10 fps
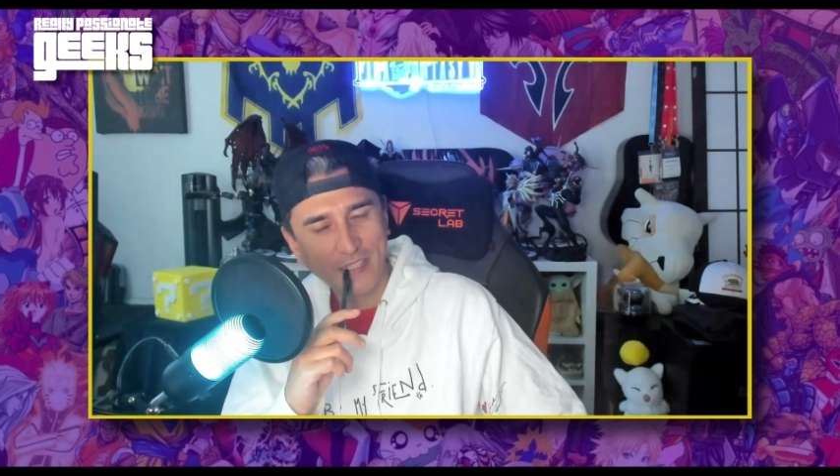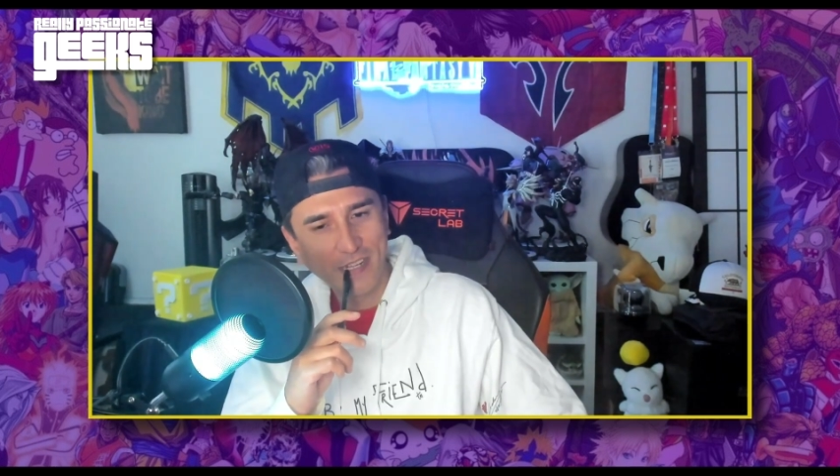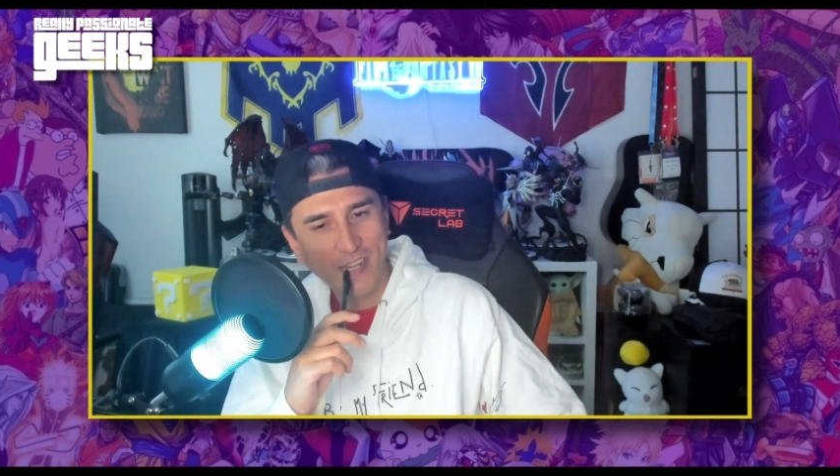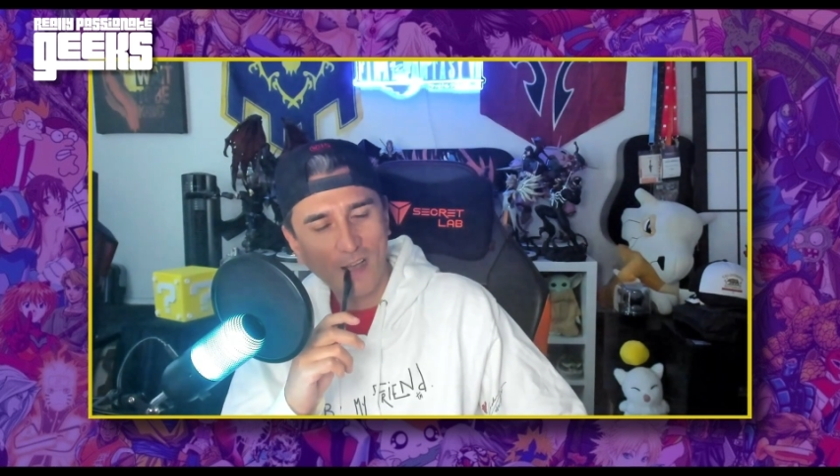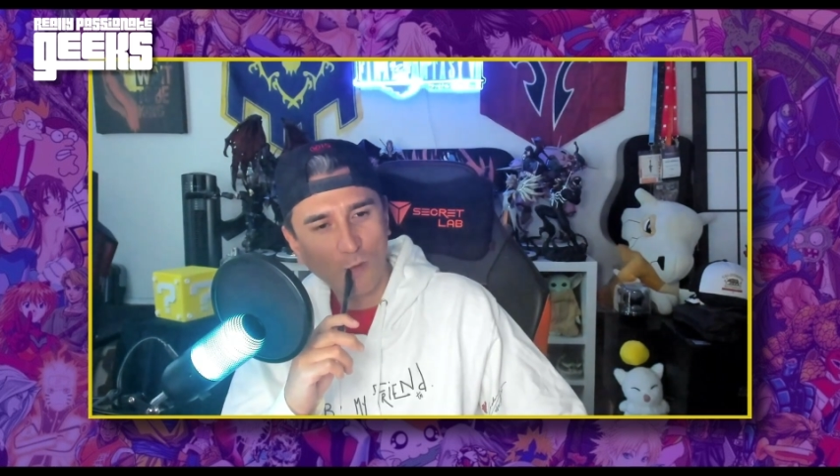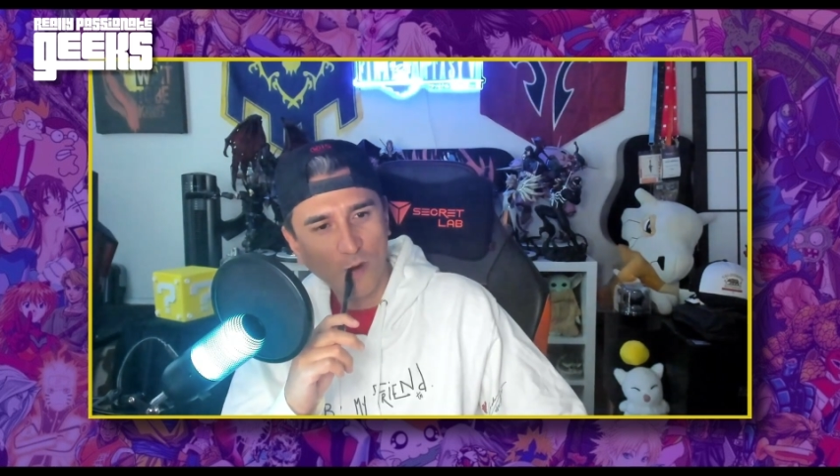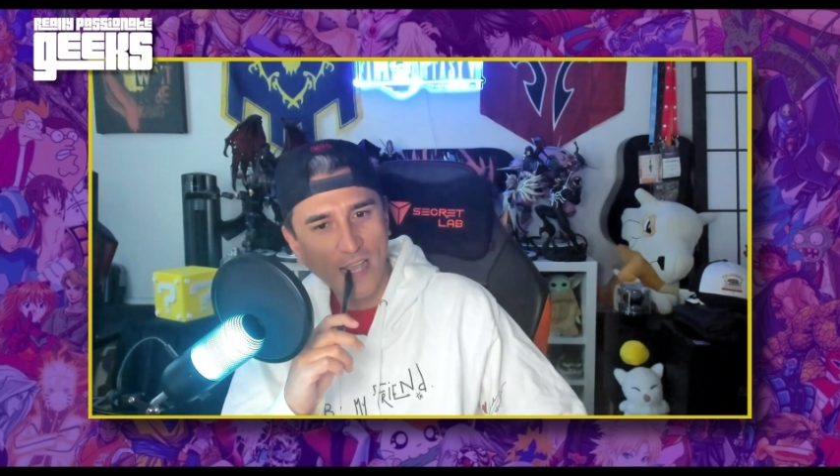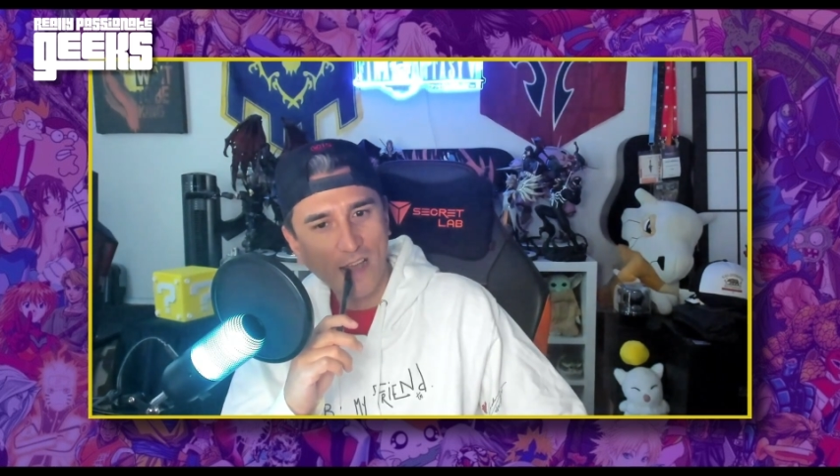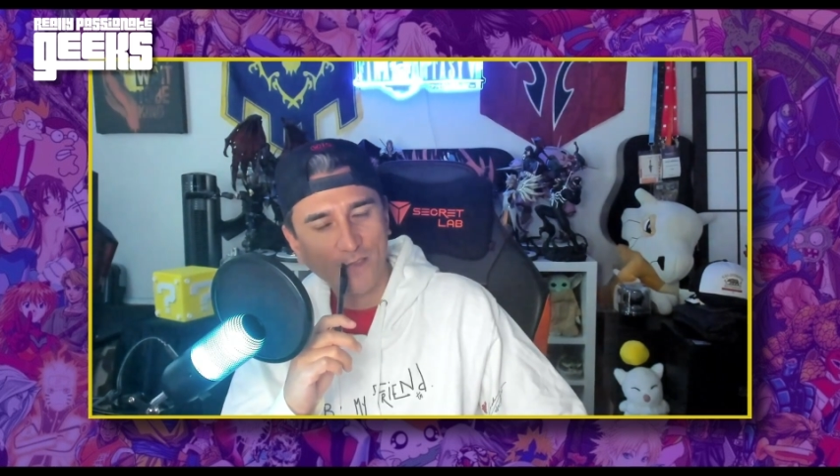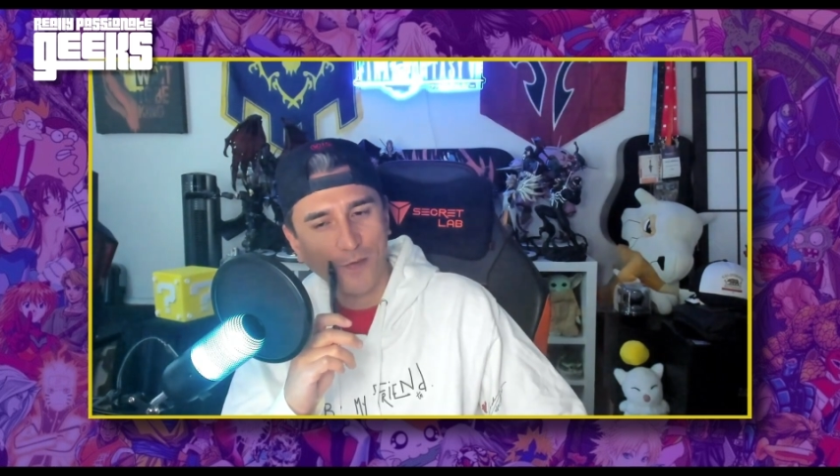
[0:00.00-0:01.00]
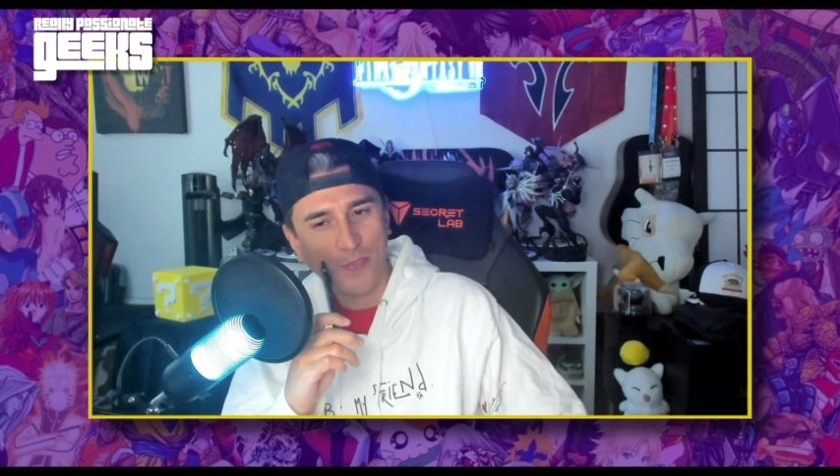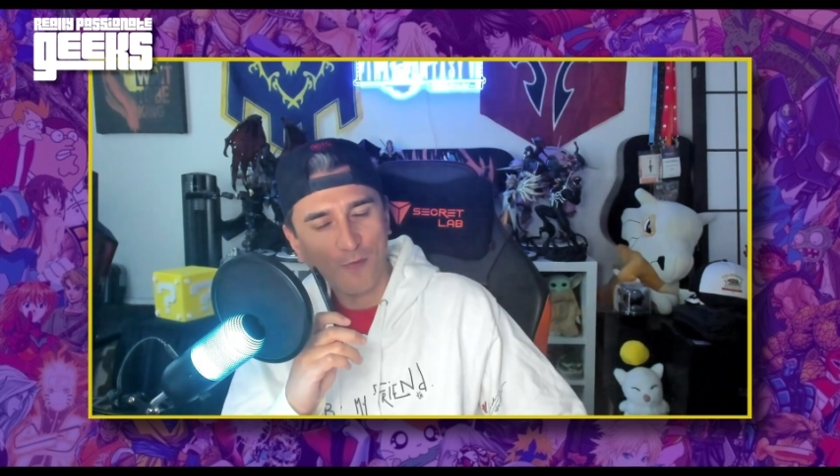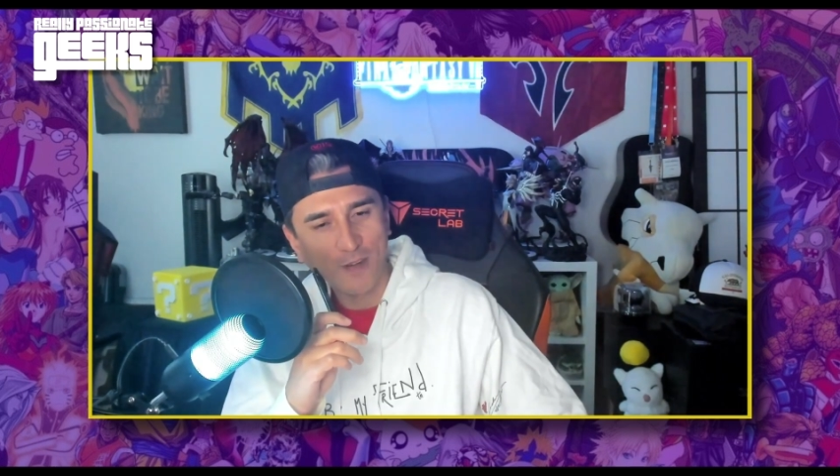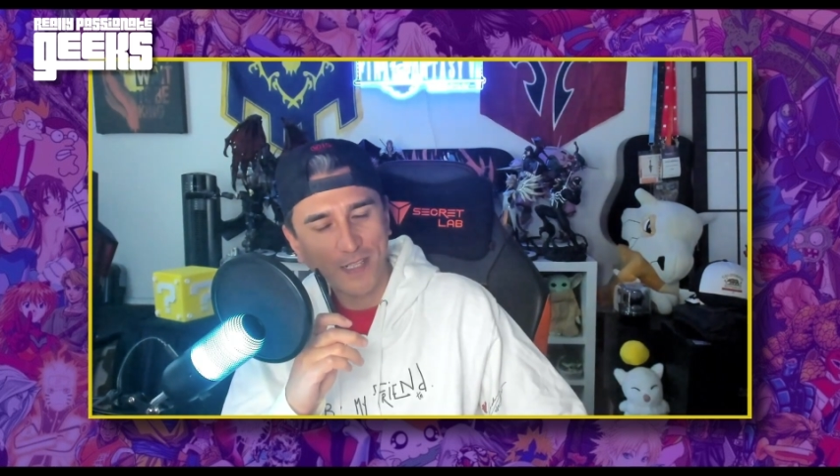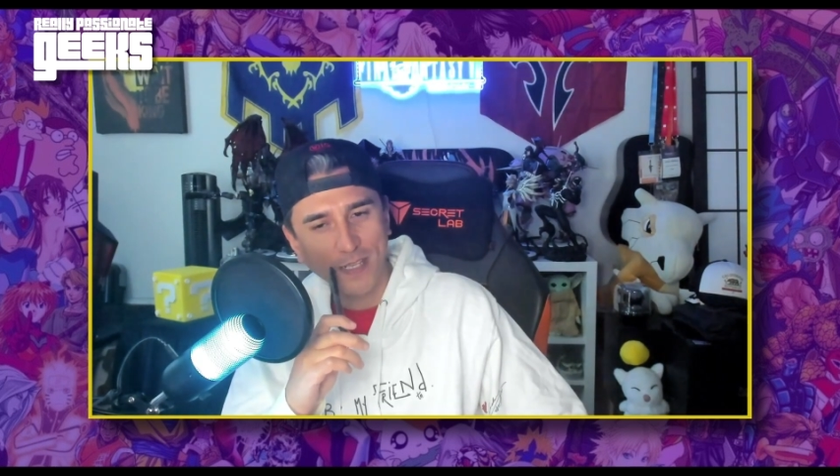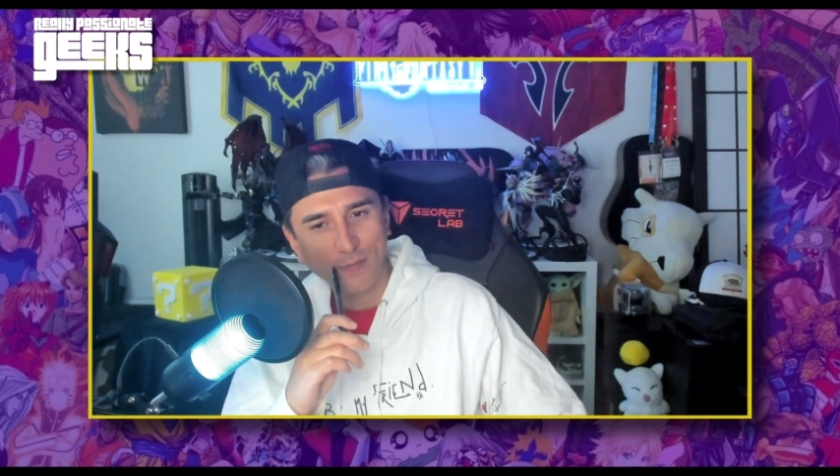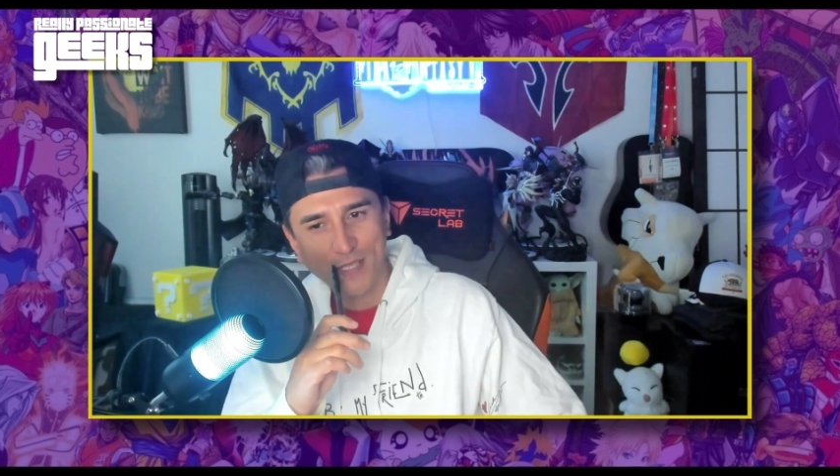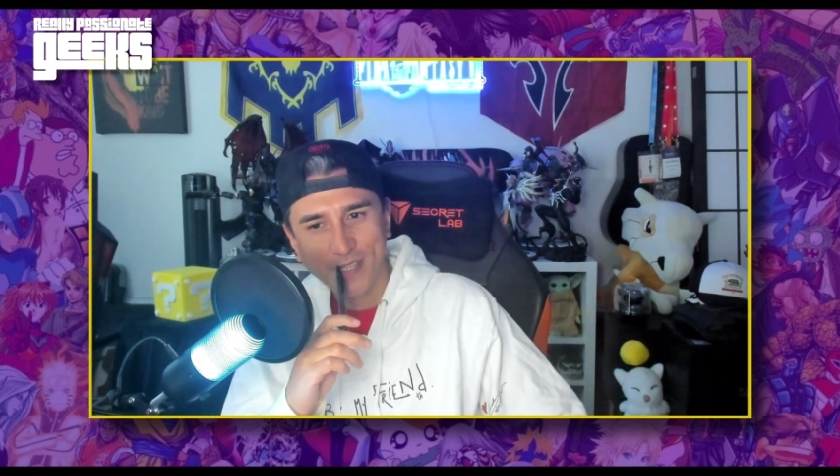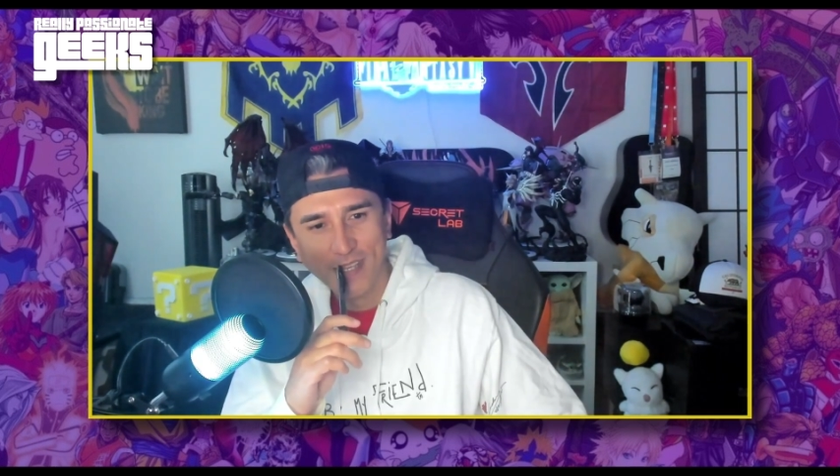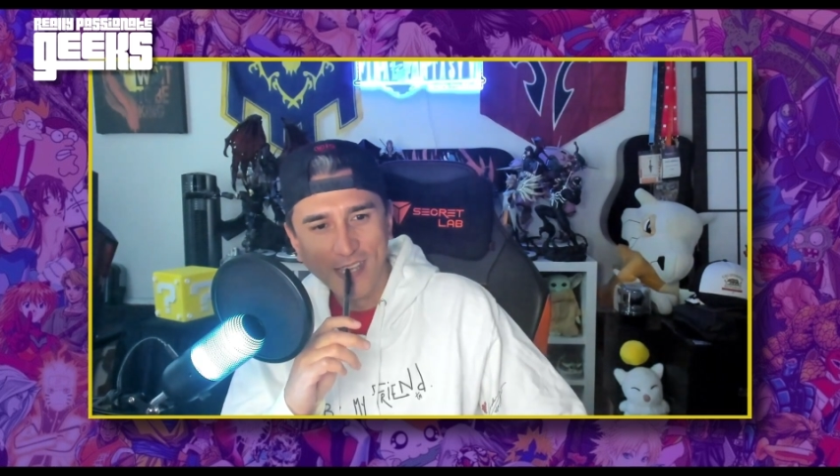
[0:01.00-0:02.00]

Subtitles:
did not work after 3 sips.